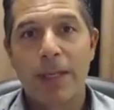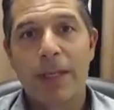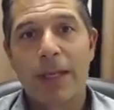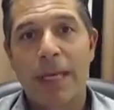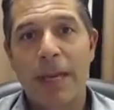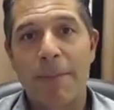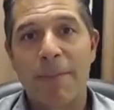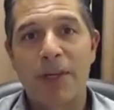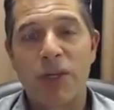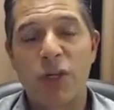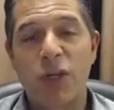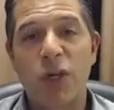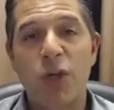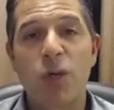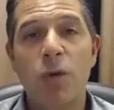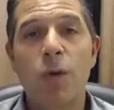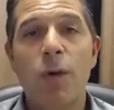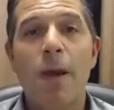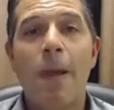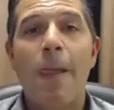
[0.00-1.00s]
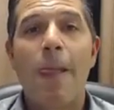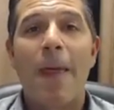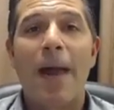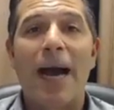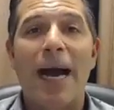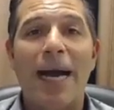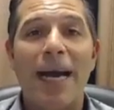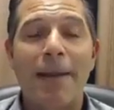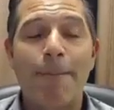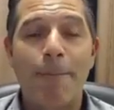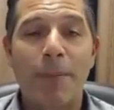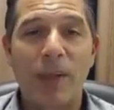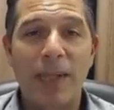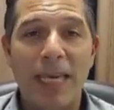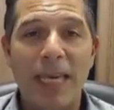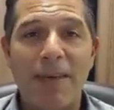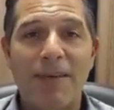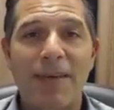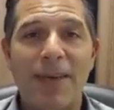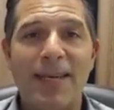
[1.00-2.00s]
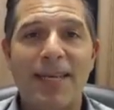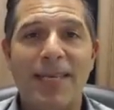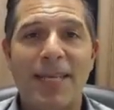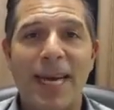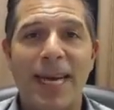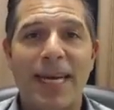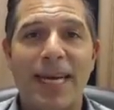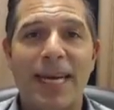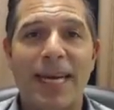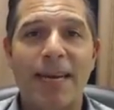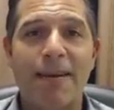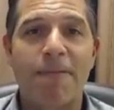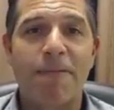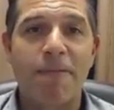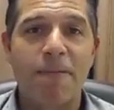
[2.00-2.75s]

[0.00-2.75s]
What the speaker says: Number 2, I believe in taking